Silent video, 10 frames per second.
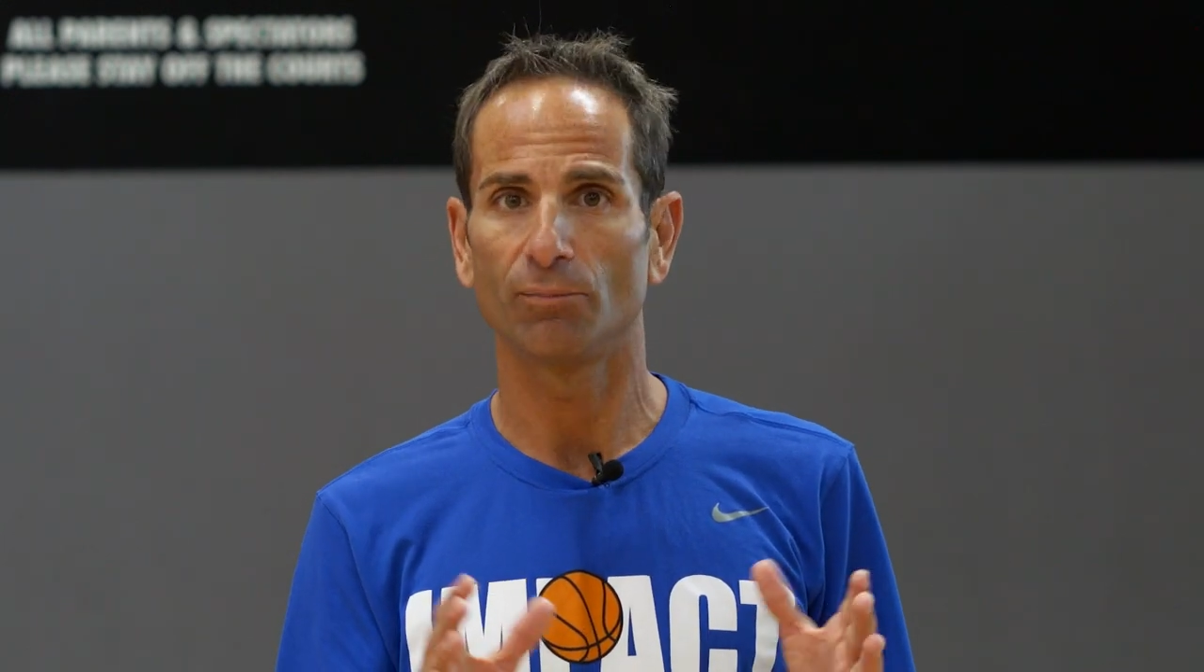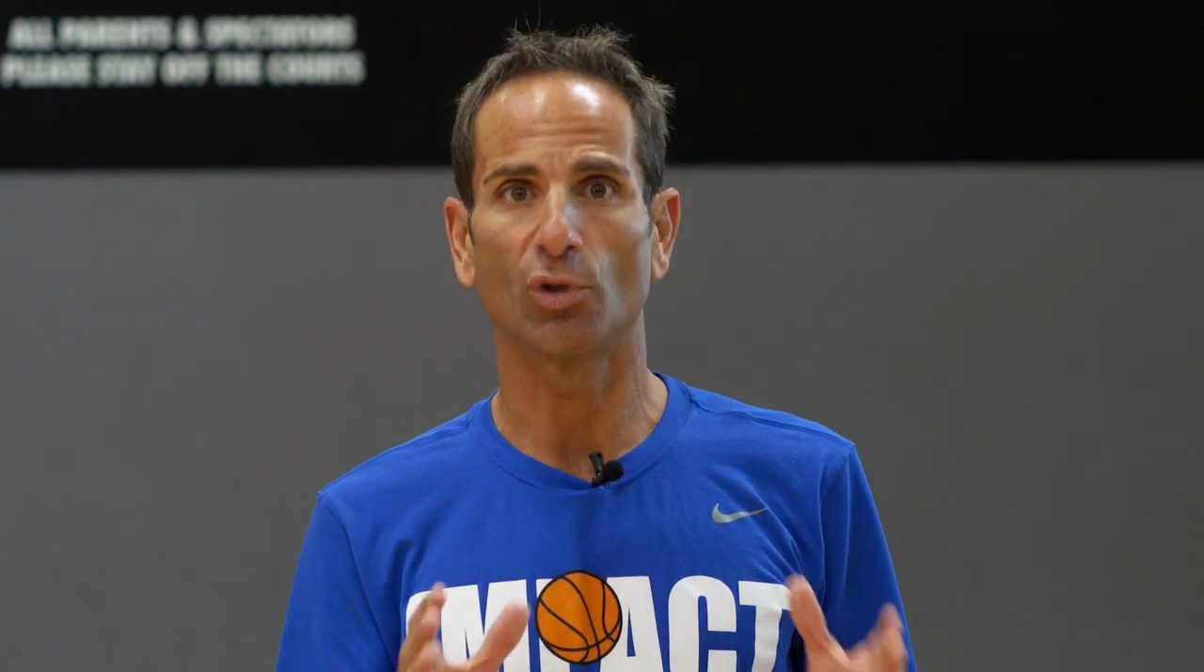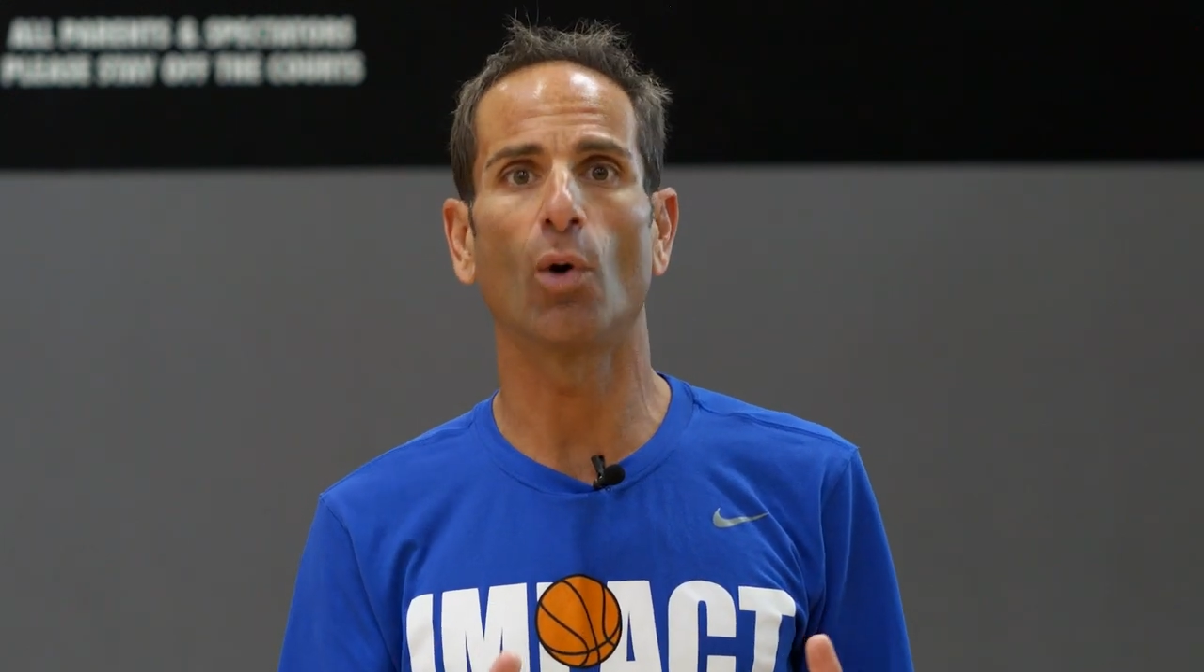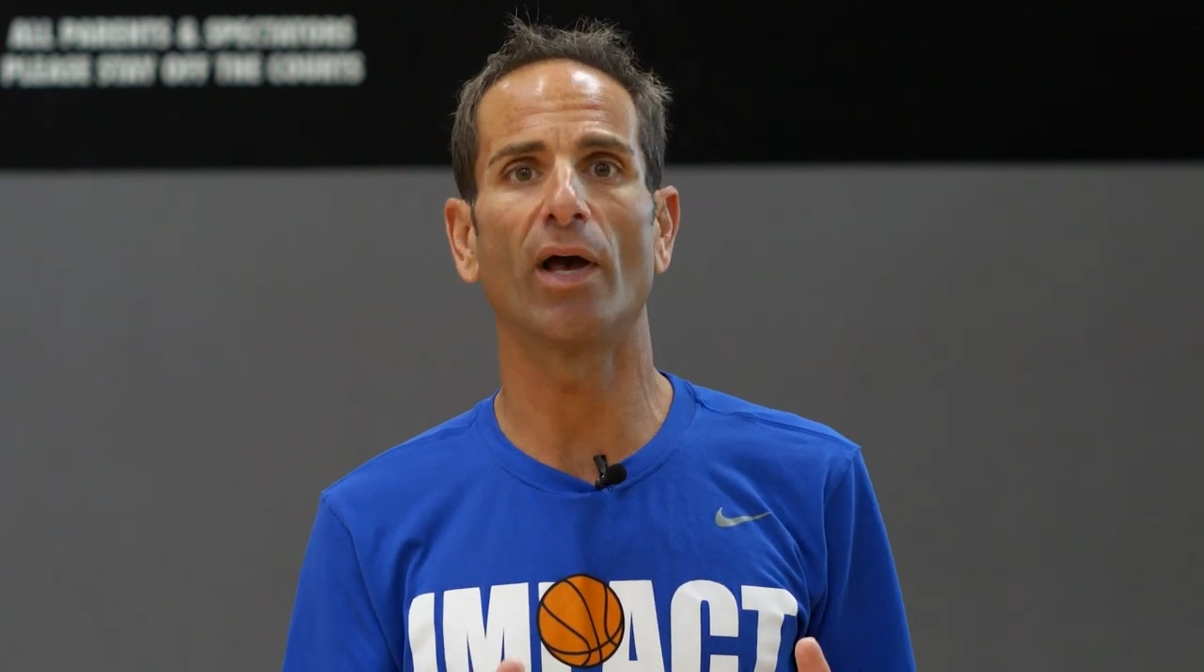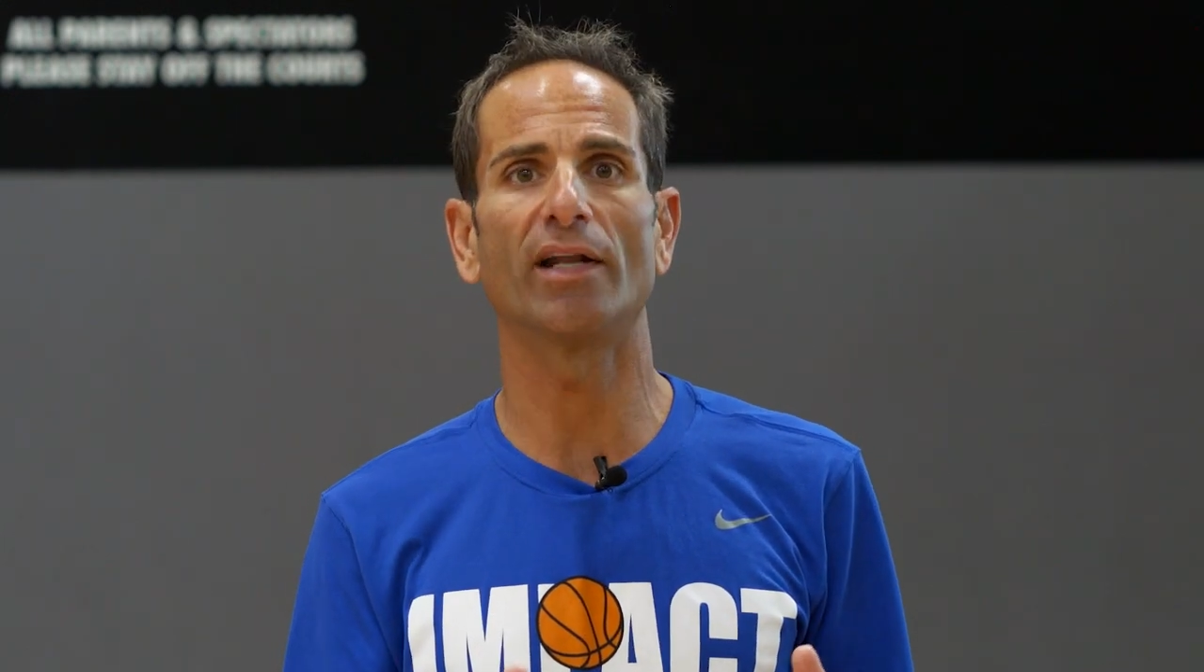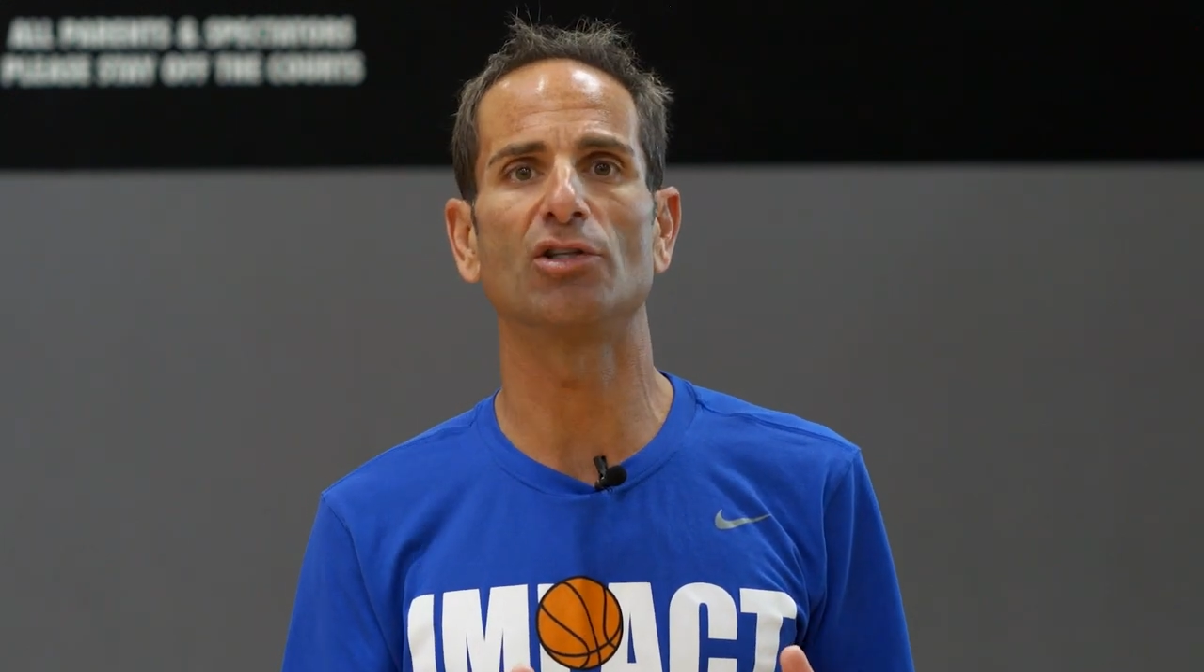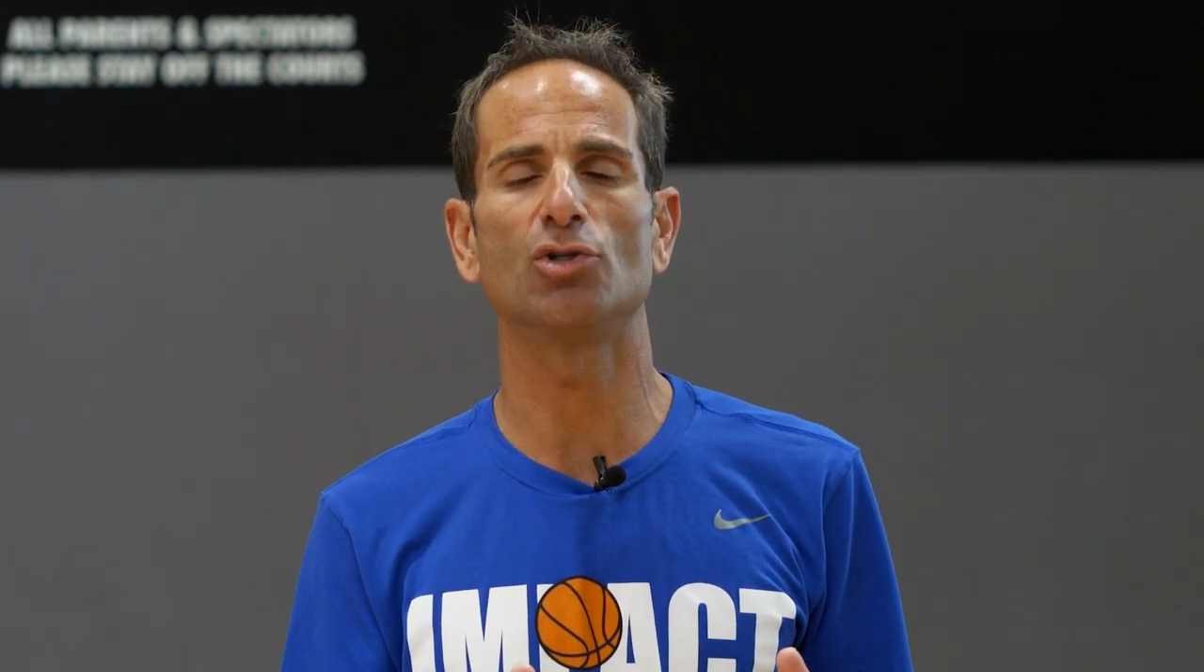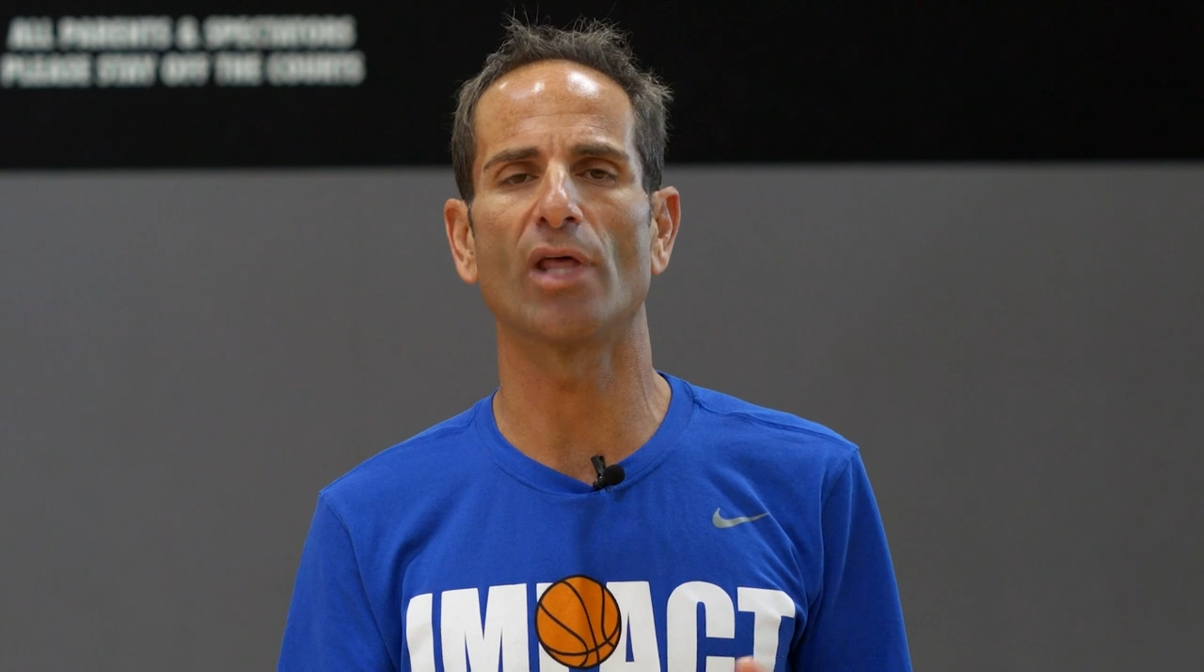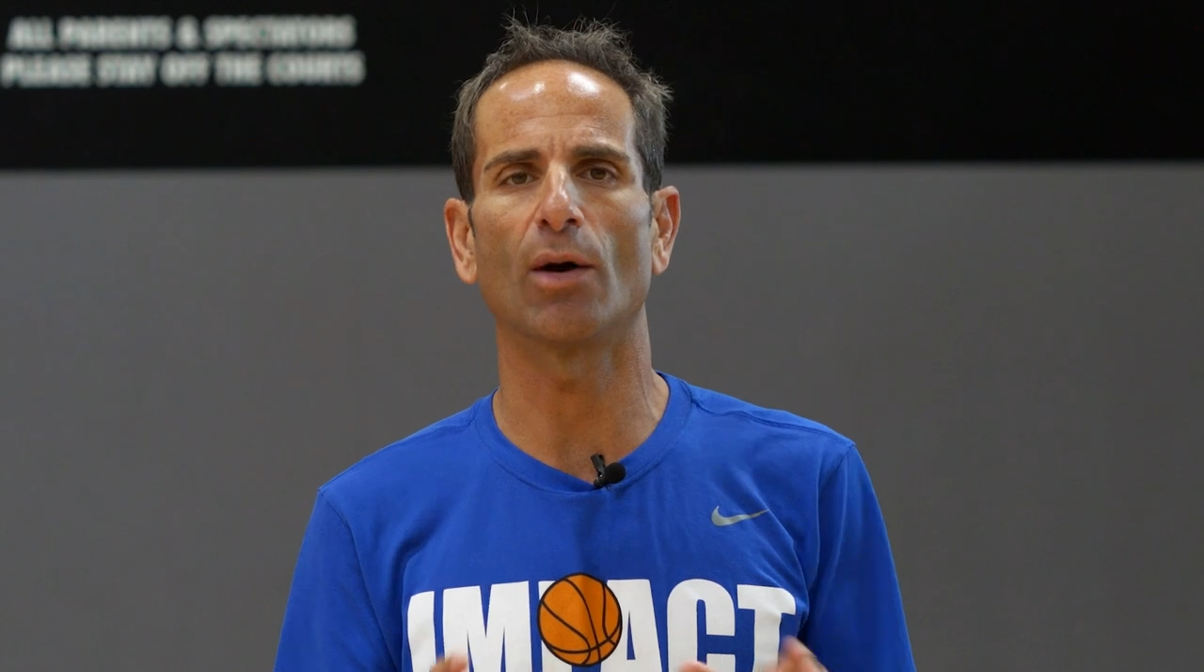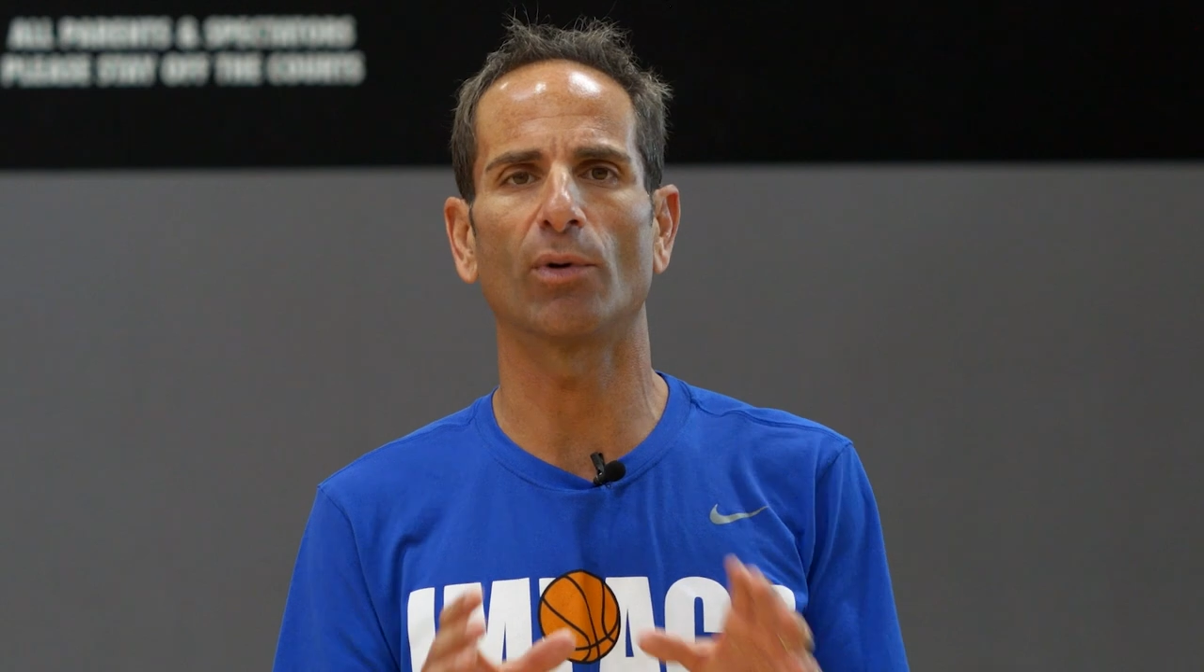go ahead and do that.